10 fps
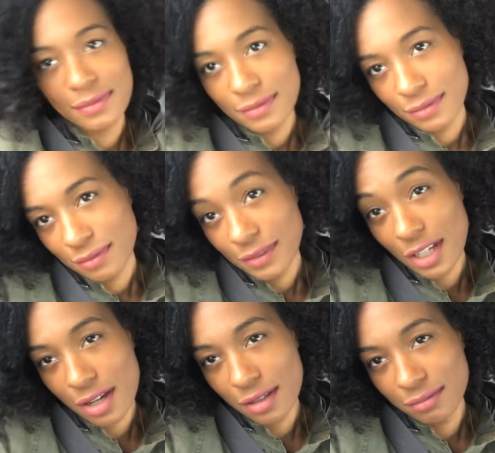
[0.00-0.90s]

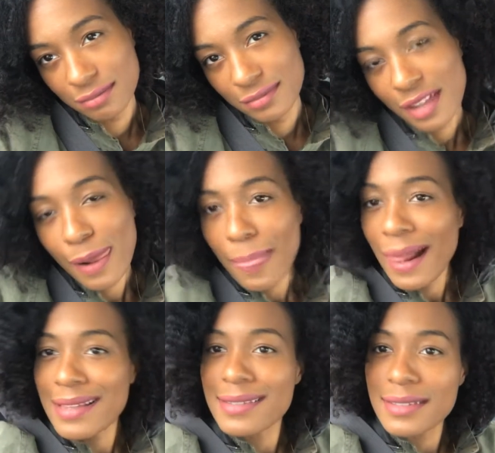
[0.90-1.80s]

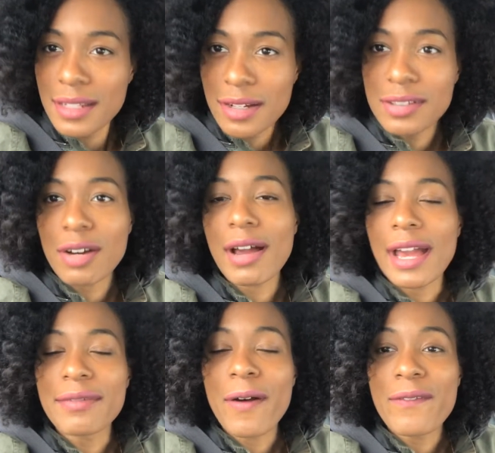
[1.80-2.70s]
I still don't
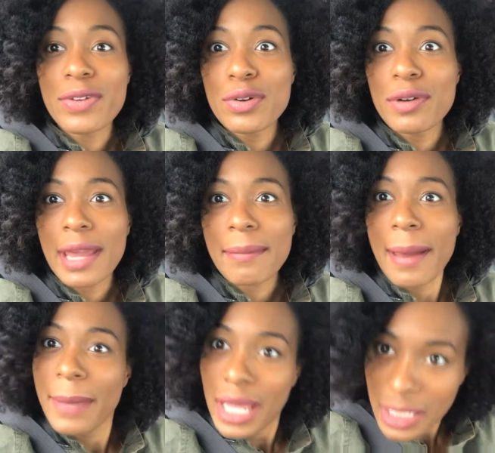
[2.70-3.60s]
have no food in
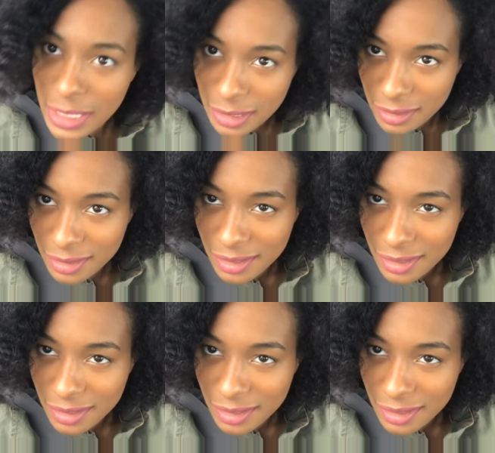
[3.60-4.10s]
my belly.